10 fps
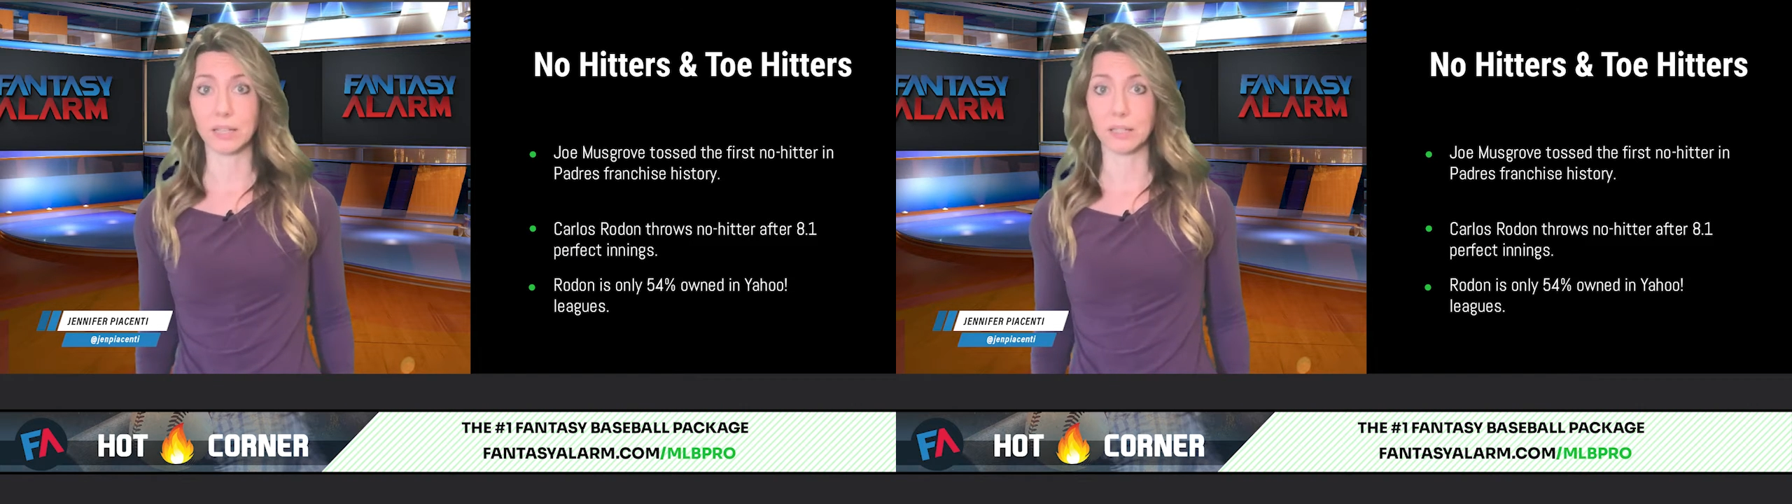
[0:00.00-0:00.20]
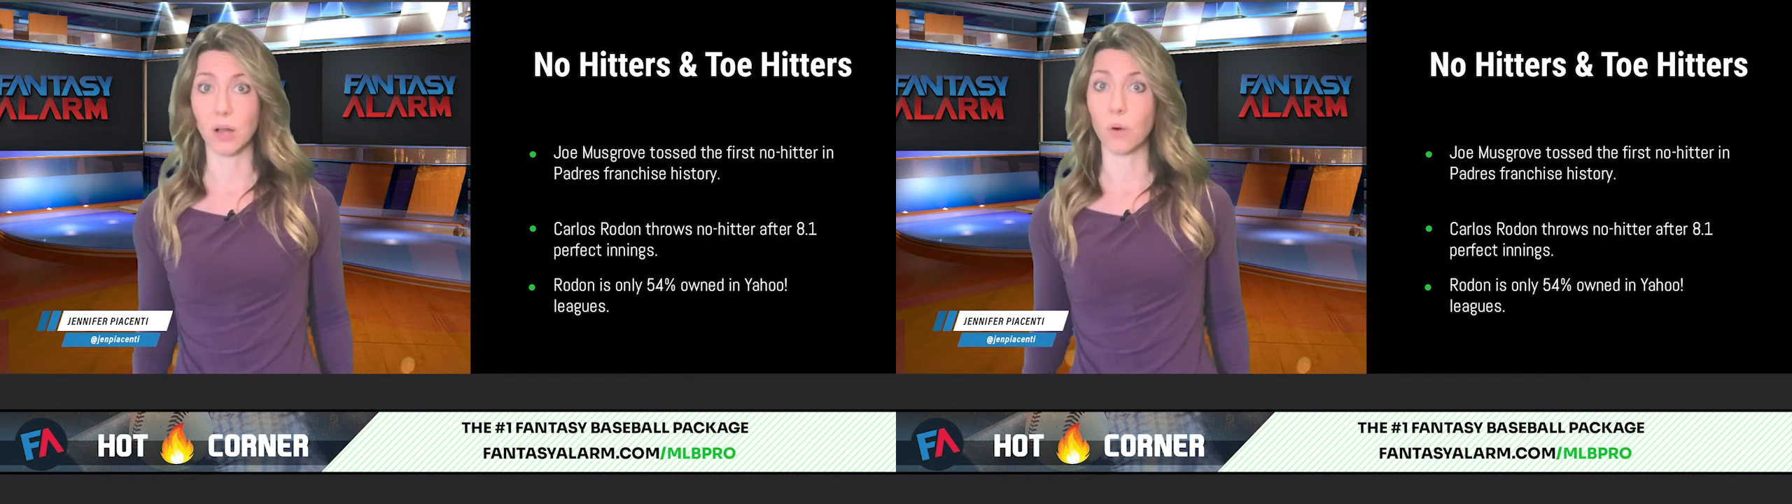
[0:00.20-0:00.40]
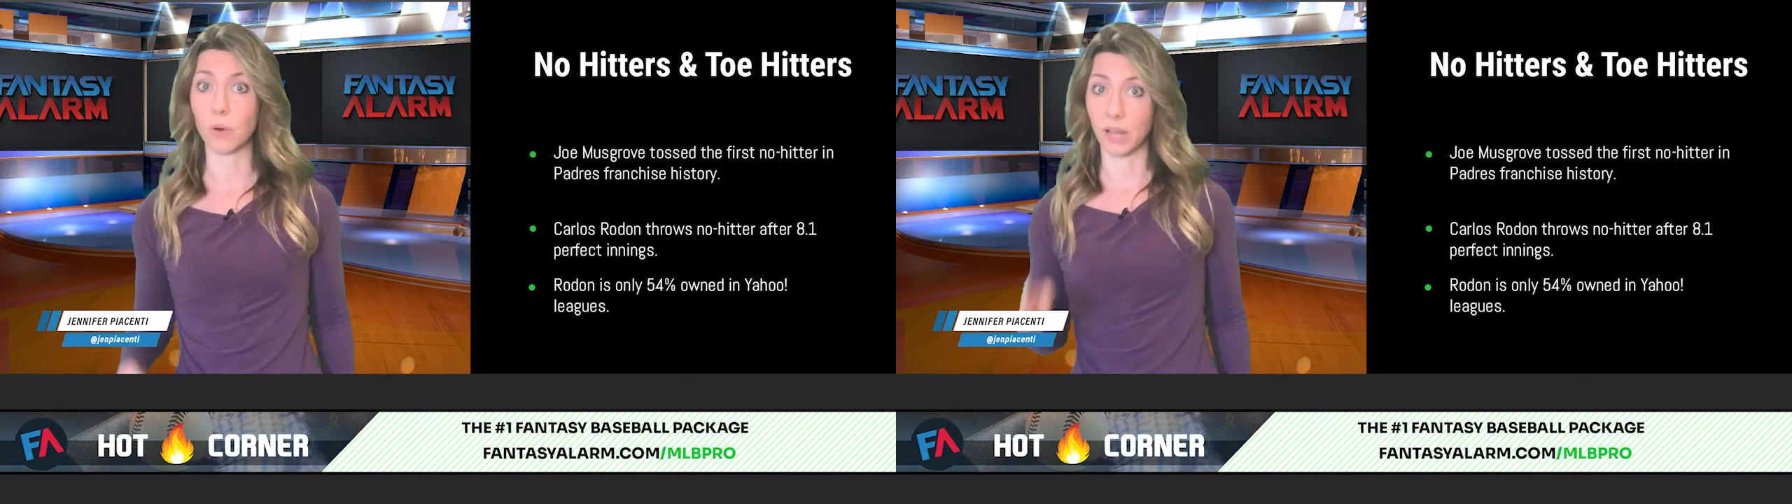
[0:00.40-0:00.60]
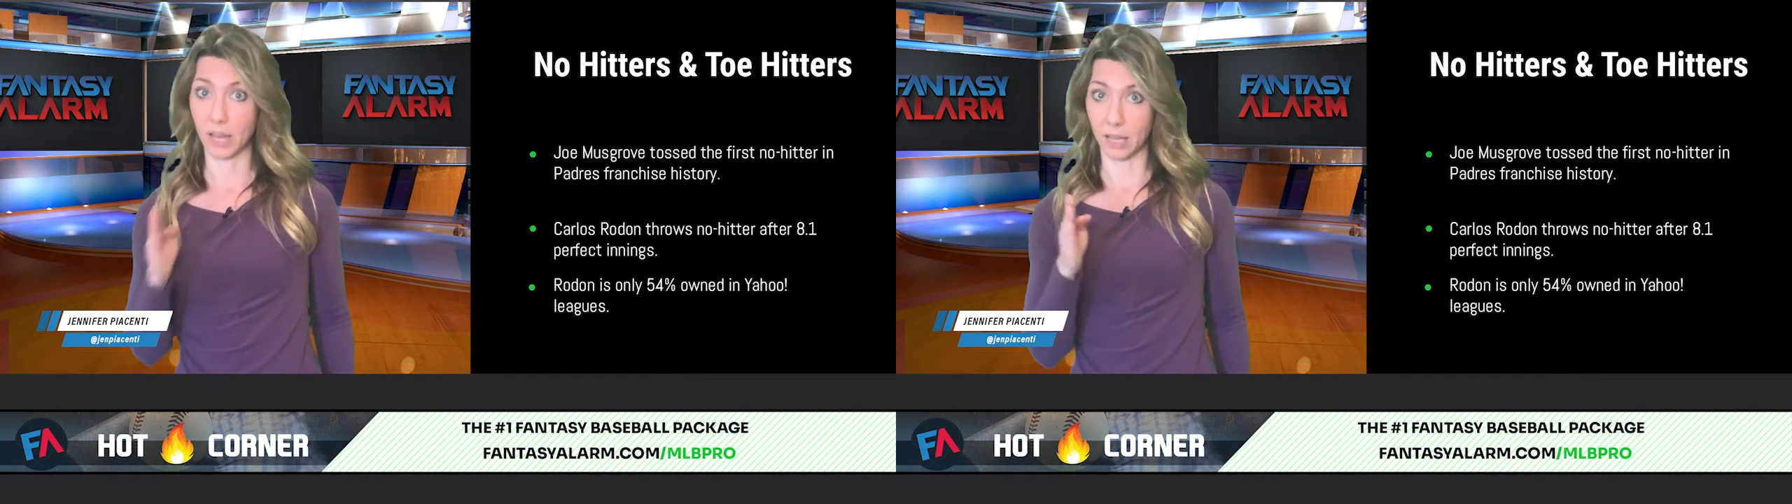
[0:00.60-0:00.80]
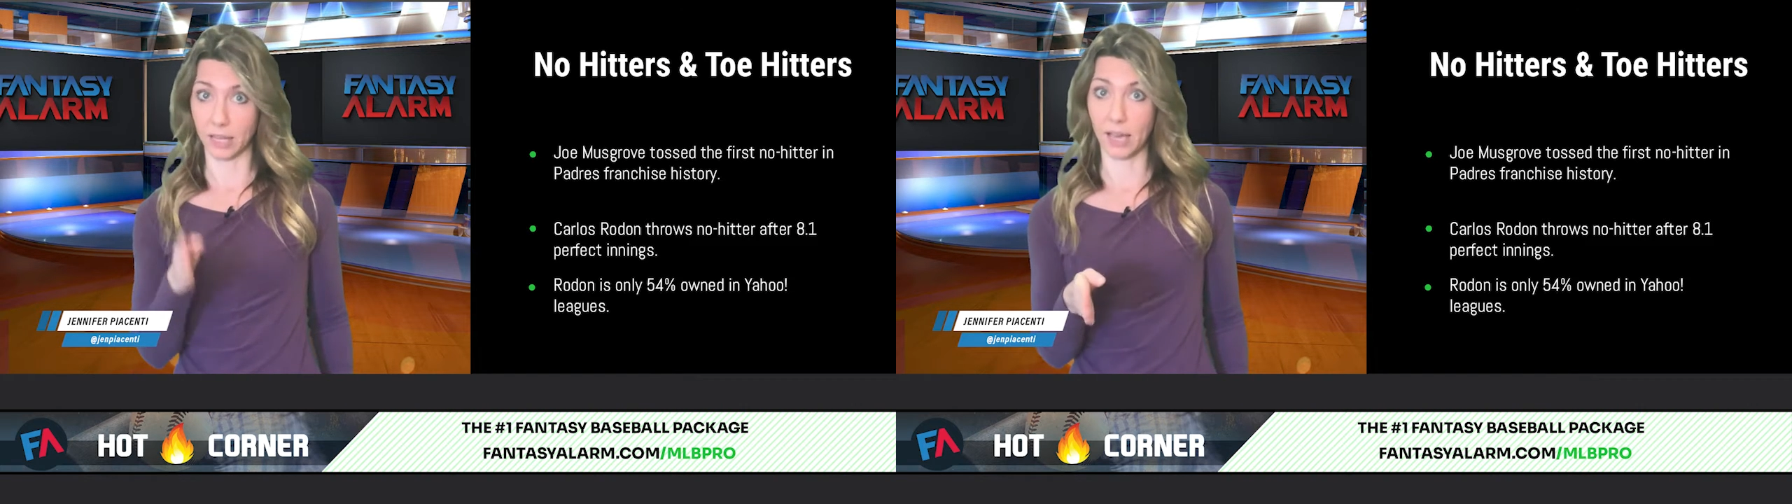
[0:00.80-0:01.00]
so
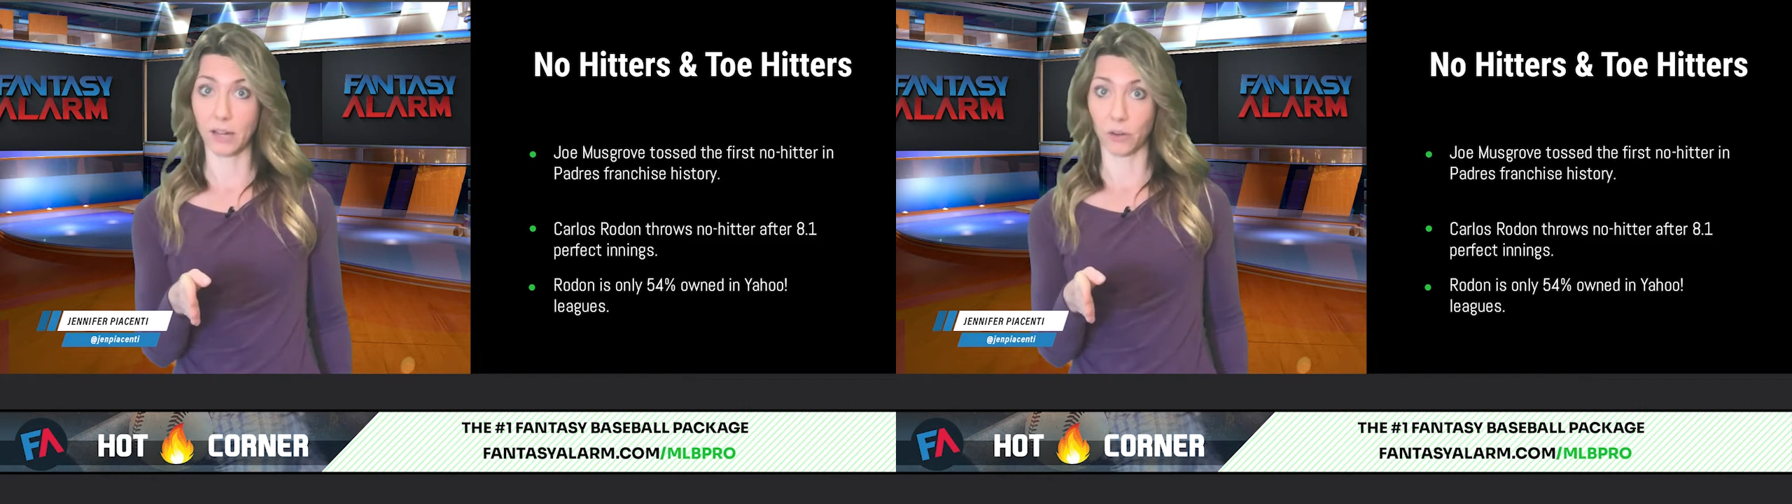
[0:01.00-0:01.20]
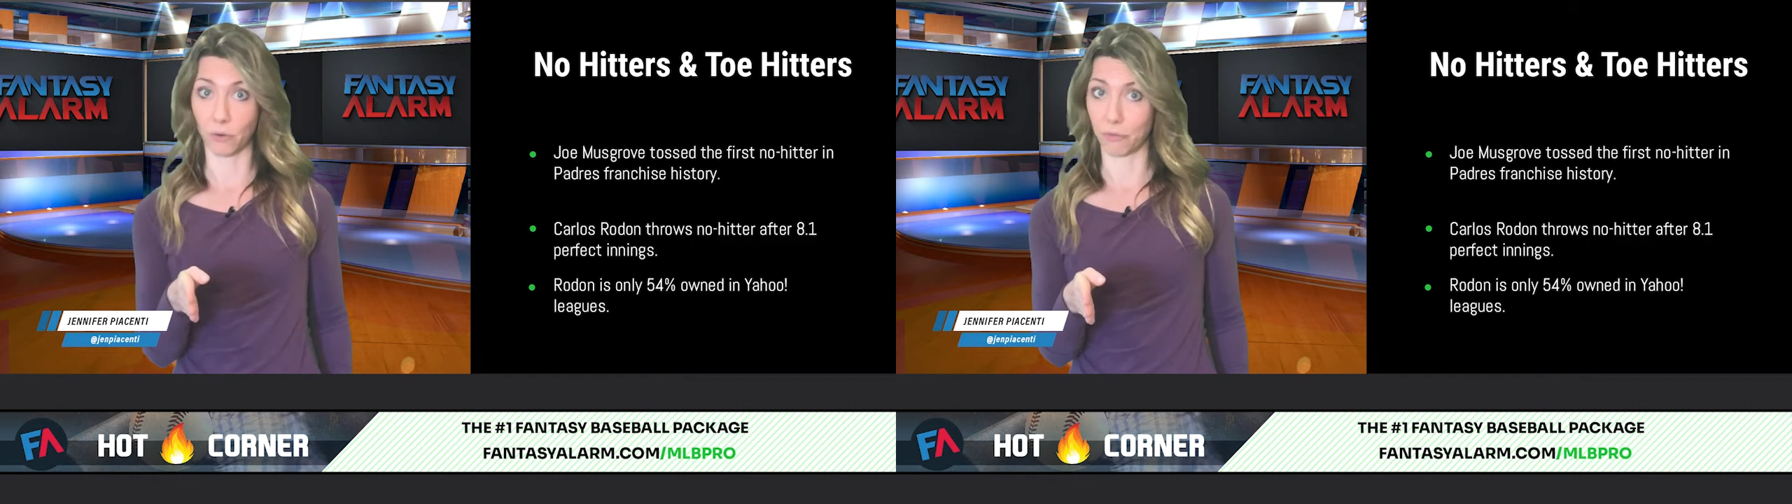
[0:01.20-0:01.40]
get your